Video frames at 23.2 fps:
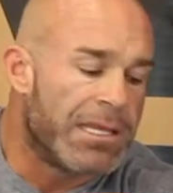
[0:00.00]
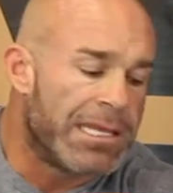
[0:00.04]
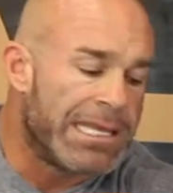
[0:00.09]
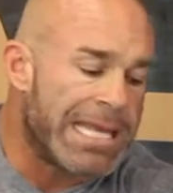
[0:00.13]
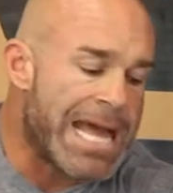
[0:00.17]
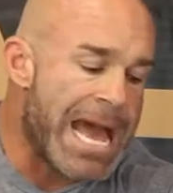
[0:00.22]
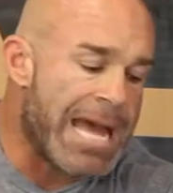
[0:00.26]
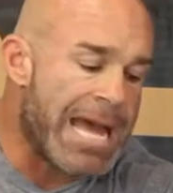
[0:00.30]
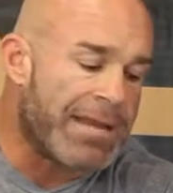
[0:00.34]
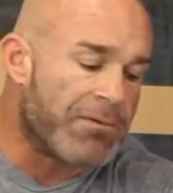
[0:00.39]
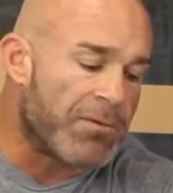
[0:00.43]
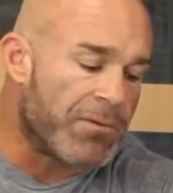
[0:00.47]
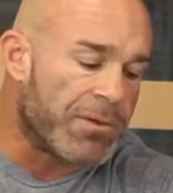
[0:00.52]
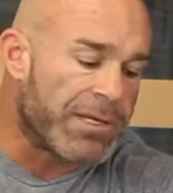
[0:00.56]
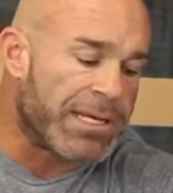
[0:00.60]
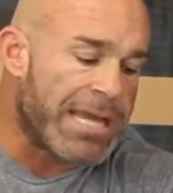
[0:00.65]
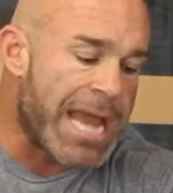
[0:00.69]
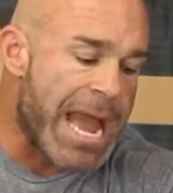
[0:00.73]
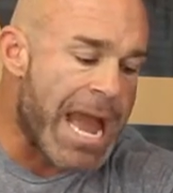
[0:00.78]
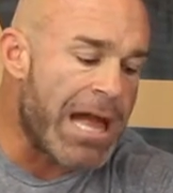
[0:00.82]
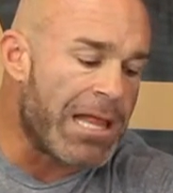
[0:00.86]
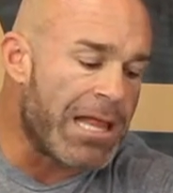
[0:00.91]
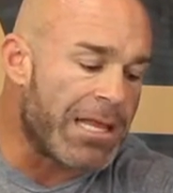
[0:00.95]
that
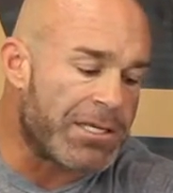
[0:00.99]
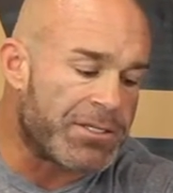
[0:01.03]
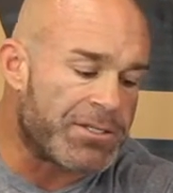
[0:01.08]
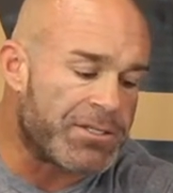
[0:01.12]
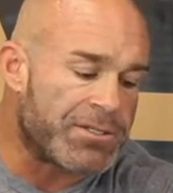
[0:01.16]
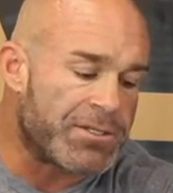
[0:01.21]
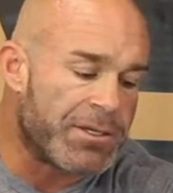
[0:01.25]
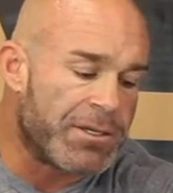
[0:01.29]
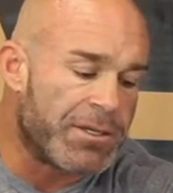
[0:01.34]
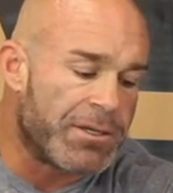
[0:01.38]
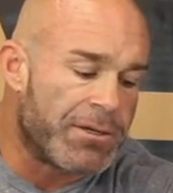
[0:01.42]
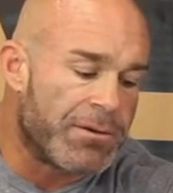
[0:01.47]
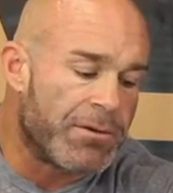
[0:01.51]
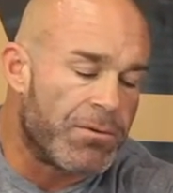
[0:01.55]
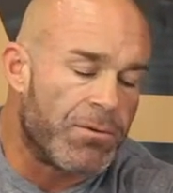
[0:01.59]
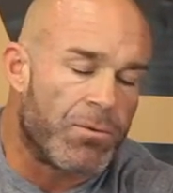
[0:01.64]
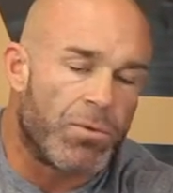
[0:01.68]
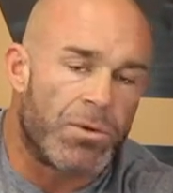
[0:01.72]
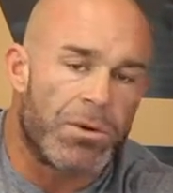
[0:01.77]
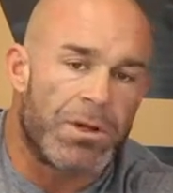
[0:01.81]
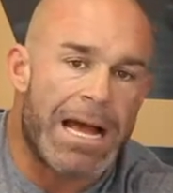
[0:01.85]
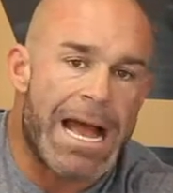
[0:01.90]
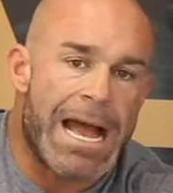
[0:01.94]
callus
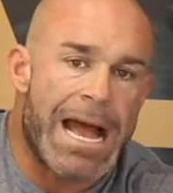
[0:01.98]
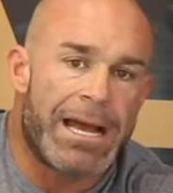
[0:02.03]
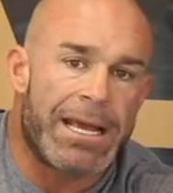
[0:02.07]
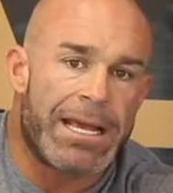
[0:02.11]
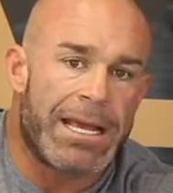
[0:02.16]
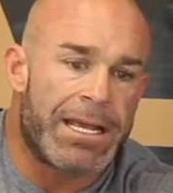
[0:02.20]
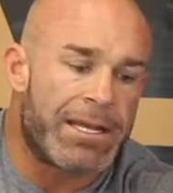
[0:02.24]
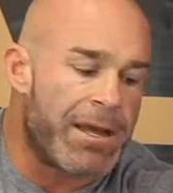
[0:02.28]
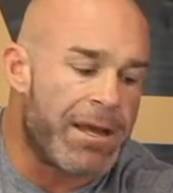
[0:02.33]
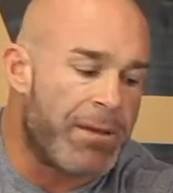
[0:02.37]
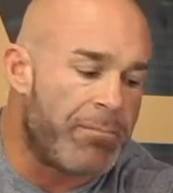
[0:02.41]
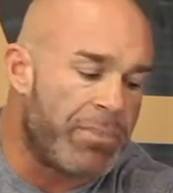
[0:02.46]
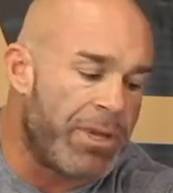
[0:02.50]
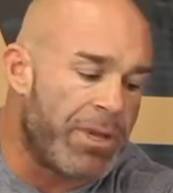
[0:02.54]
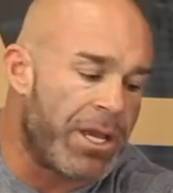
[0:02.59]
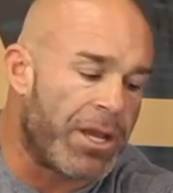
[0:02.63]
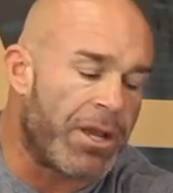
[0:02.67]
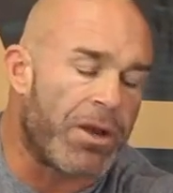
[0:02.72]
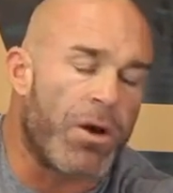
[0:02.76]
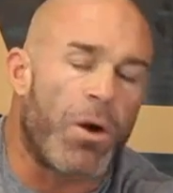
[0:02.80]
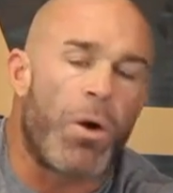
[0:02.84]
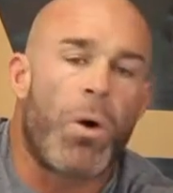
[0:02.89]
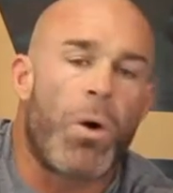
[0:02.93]
will end up
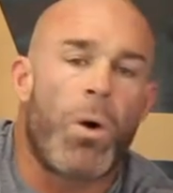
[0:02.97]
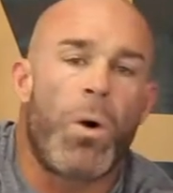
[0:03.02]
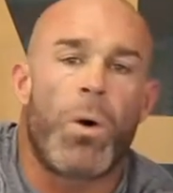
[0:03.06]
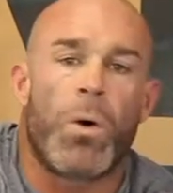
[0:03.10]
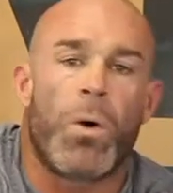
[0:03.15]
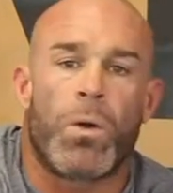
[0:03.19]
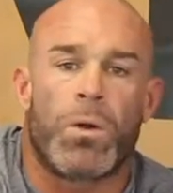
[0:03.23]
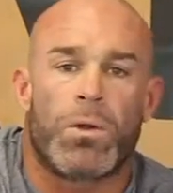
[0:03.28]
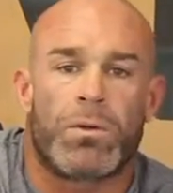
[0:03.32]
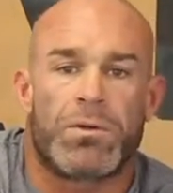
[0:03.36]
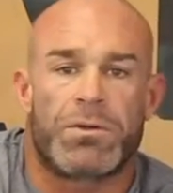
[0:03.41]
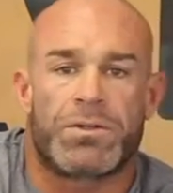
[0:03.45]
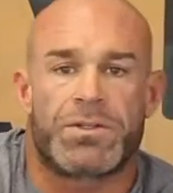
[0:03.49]
being a hole.